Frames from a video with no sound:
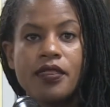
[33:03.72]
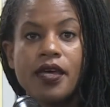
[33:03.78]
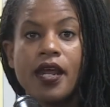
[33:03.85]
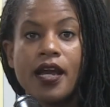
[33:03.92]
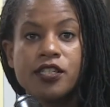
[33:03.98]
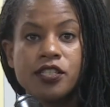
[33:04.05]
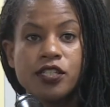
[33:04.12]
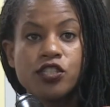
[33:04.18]

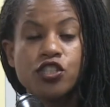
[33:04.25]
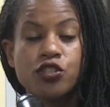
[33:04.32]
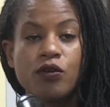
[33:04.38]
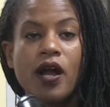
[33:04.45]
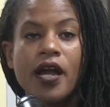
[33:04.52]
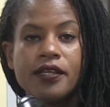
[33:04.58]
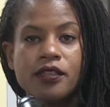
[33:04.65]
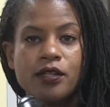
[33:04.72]

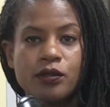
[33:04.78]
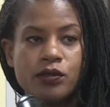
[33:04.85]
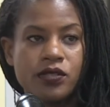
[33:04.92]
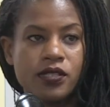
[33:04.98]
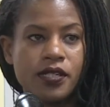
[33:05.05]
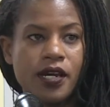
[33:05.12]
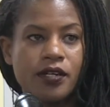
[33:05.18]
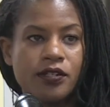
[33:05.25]
enshrine those
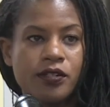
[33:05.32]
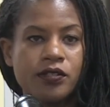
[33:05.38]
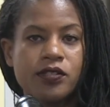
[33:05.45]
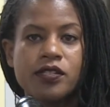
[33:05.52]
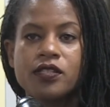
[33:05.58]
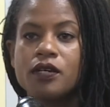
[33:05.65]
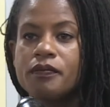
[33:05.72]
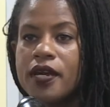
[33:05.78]

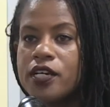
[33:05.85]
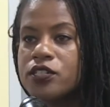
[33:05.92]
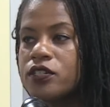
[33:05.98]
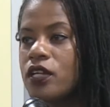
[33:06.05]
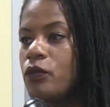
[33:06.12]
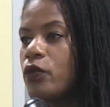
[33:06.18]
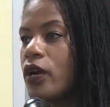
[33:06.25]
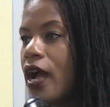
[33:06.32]
standards, to make sure
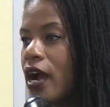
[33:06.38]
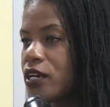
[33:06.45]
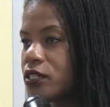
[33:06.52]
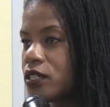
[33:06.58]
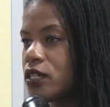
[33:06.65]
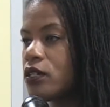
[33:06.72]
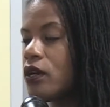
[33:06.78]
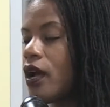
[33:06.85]
that we're
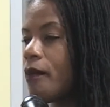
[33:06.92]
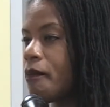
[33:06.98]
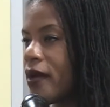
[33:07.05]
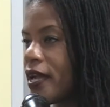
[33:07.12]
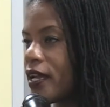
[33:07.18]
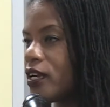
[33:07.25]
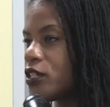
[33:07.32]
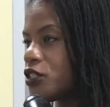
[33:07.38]
actually
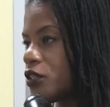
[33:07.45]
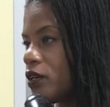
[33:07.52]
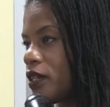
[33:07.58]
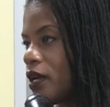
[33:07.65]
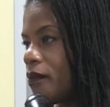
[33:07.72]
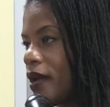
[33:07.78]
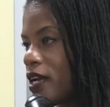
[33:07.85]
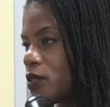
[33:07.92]
making sure
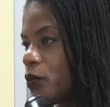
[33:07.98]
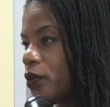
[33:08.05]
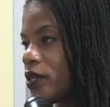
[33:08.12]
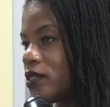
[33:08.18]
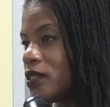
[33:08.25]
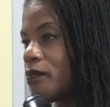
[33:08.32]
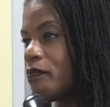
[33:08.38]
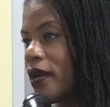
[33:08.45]
that Massport
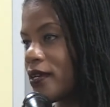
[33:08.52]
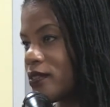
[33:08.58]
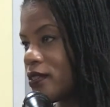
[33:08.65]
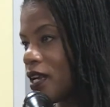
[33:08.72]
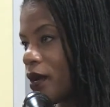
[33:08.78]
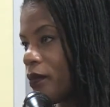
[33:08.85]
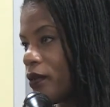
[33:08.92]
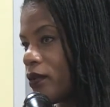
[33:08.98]
is the best
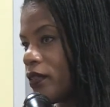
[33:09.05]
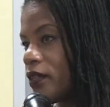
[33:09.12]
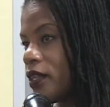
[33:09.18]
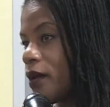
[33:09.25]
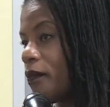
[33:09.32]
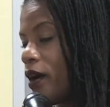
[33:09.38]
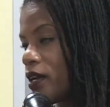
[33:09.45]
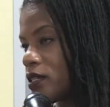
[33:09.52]
neighbor that
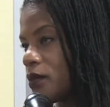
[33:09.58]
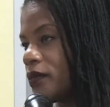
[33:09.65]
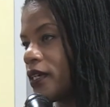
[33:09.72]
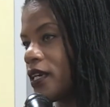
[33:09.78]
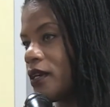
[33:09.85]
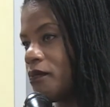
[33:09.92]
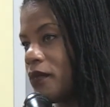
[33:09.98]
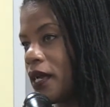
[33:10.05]
they possibly
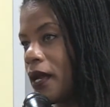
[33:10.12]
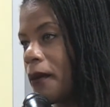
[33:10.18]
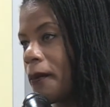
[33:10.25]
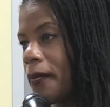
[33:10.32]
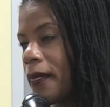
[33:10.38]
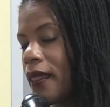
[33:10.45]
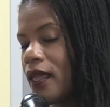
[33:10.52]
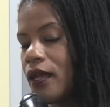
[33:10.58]
can
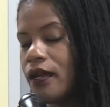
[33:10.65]
be.